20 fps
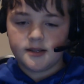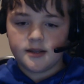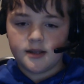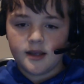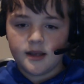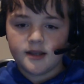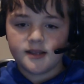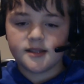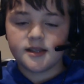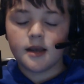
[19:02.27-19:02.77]

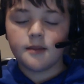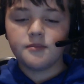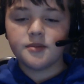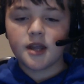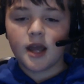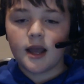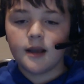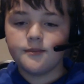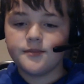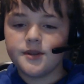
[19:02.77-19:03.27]

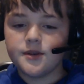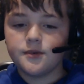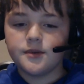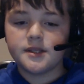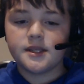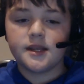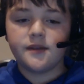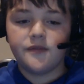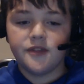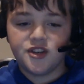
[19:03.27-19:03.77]
Sometimes it was
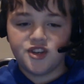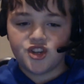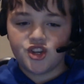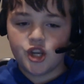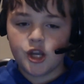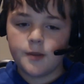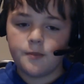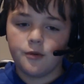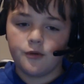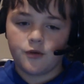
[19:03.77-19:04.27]
even
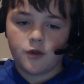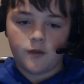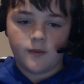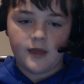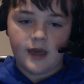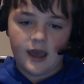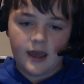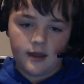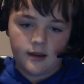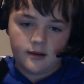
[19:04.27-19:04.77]
cheaper than
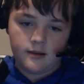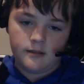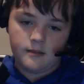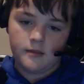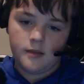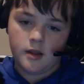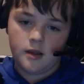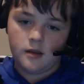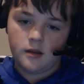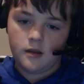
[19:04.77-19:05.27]
that.
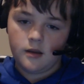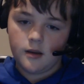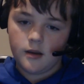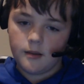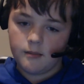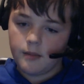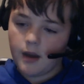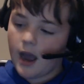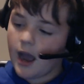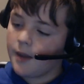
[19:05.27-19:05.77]

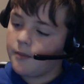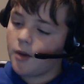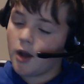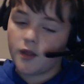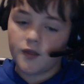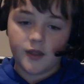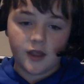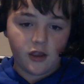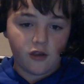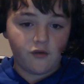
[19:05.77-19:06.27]
But I bought
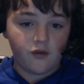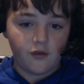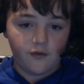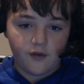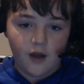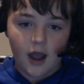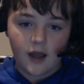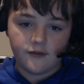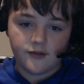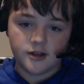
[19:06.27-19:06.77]
this for
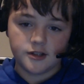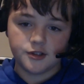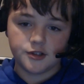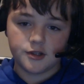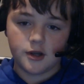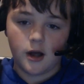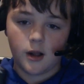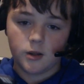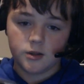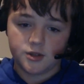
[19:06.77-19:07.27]

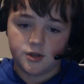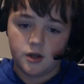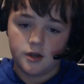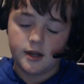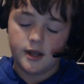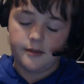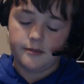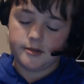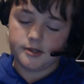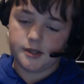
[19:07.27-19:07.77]
$500 on
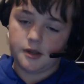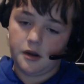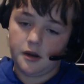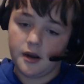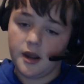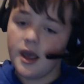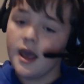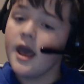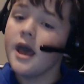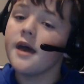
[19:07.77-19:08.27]
Amazon.
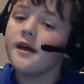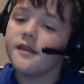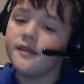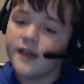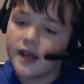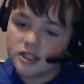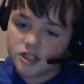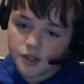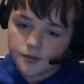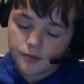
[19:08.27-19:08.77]

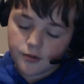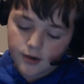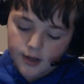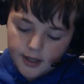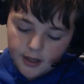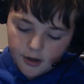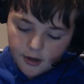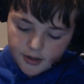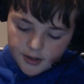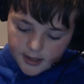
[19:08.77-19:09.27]
That's a pretty
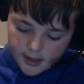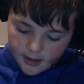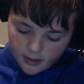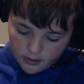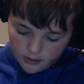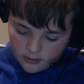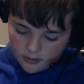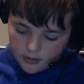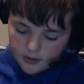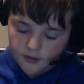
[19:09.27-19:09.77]
good
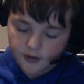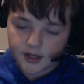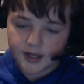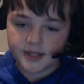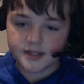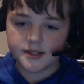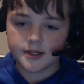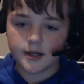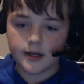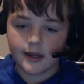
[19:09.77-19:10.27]
deal,
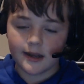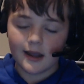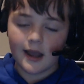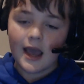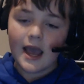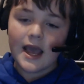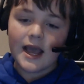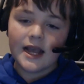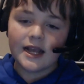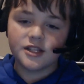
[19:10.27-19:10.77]
considering
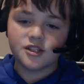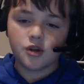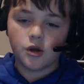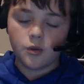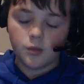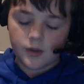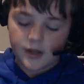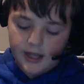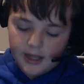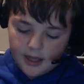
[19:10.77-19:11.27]
it's
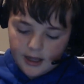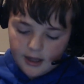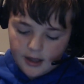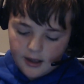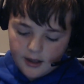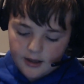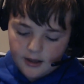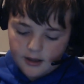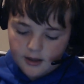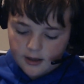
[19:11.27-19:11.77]
only,
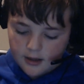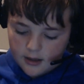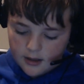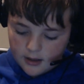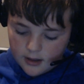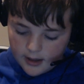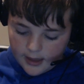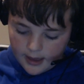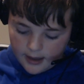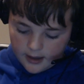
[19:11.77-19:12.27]

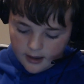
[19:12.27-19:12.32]
like,